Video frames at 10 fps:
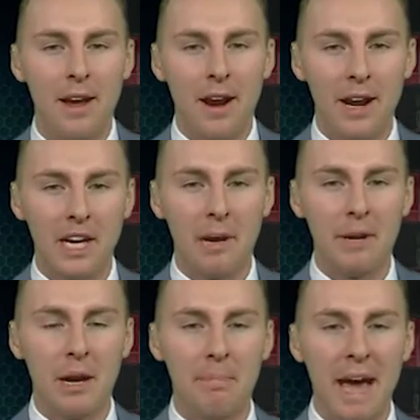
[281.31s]
All right,
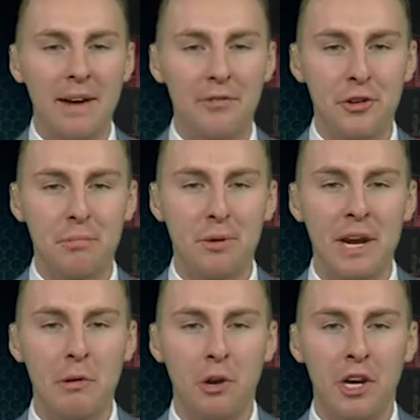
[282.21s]
coming up after the
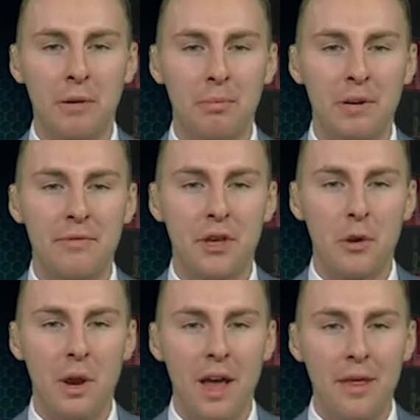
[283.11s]
break, we're going to
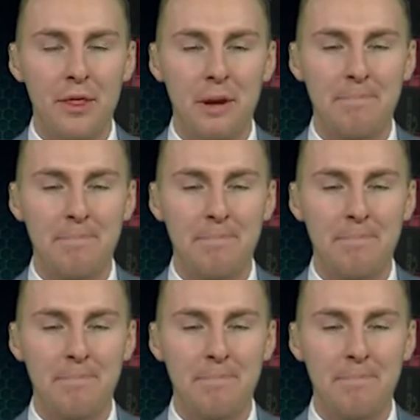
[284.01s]
preview the